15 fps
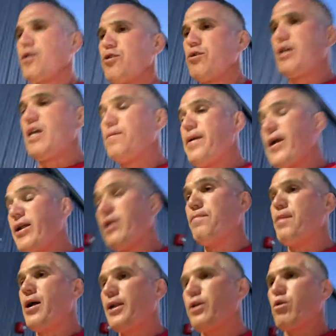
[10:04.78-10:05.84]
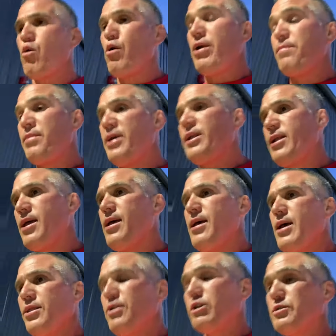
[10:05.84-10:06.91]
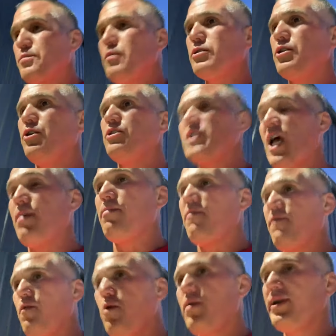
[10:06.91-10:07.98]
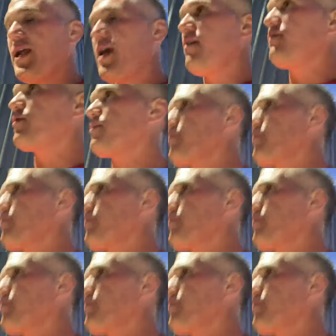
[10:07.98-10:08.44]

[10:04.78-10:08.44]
You keep antibiotic ointment. They're supposed to use that before and after